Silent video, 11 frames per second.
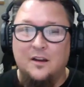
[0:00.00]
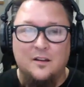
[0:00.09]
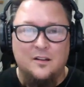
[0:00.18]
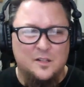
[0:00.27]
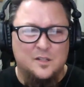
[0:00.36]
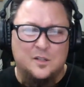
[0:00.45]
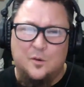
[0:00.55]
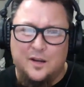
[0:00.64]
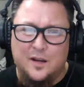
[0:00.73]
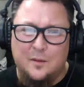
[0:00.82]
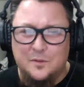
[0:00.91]
This is a
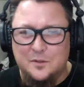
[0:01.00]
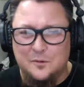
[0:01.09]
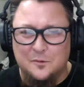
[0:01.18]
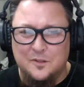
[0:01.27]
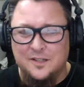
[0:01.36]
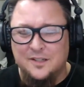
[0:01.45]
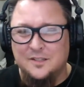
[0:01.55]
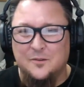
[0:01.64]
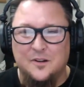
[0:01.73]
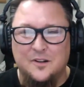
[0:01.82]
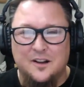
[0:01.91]
quick episode, really
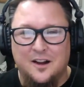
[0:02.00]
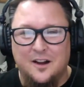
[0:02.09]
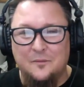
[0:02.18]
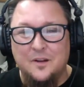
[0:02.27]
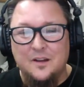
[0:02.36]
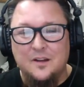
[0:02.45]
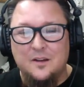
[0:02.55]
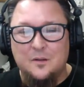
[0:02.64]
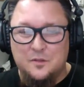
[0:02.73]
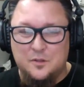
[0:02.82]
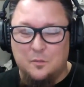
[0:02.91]
easy one.
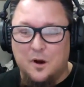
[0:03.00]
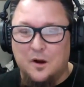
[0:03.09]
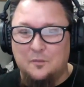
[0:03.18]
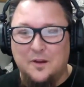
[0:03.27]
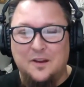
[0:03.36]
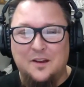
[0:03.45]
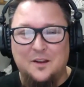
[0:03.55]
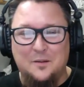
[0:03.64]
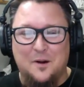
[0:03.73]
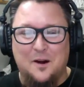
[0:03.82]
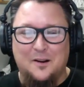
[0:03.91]
So Mark
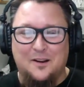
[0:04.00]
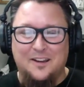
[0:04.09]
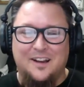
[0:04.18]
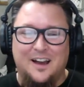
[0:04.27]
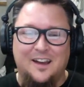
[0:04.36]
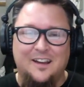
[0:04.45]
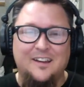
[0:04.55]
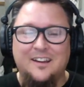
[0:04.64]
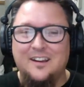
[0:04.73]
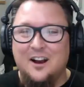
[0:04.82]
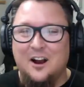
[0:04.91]
and I
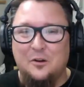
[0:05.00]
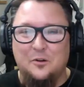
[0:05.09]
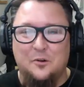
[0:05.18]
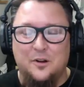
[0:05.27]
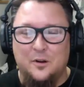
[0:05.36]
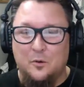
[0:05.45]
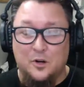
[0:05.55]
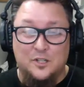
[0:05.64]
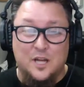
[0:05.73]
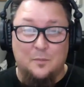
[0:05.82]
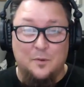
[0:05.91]
are doing a
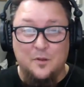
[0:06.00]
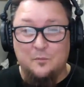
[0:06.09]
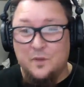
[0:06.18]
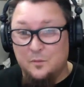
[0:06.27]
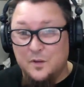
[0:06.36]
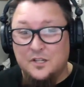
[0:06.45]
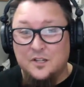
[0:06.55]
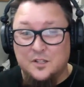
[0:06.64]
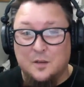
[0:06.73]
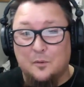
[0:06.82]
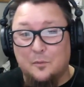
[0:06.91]
workshop in
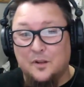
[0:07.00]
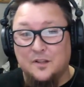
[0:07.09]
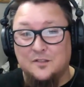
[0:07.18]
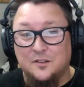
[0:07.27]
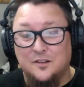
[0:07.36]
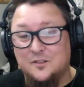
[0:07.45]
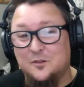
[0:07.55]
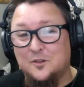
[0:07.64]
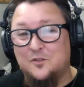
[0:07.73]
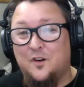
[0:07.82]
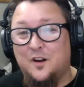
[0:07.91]
Michigan's Upper Peninsula.
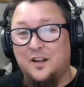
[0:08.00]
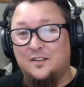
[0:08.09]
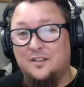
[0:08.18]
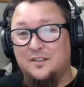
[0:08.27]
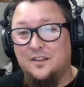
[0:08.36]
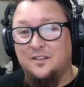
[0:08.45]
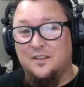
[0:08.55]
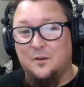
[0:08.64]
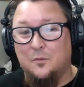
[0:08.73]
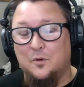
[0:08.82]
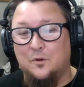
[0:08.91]
So it's funny to think
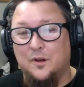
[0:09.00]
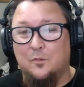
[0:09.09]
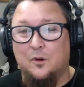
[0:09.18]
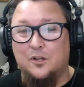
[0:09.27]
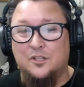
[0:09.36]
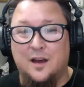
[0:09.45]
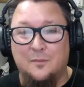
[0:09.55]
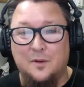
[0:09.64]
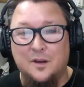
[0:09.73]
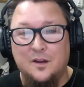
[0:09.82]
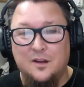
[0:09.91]
that we're doing a
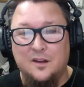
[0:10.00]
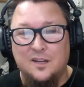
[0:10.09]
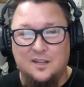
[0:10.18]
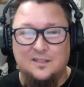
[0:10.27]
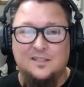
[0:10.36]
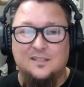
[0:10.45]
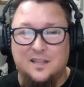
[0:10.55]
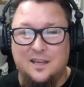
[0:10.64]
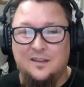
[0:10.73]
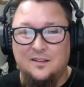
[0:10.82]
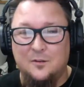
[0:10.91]
workshop in the
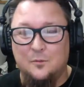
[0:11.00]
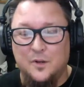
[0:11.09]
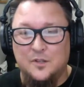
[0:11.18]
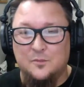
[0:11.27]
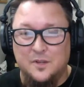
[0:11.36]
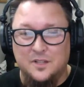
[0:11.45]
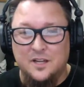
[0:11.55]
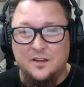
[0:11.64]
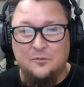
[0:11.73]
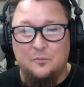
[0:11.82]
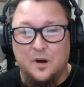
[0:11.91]
state in which we
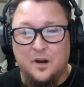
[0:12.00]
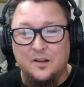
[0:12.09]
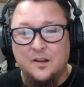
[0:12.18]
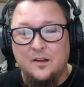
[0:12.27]
live, but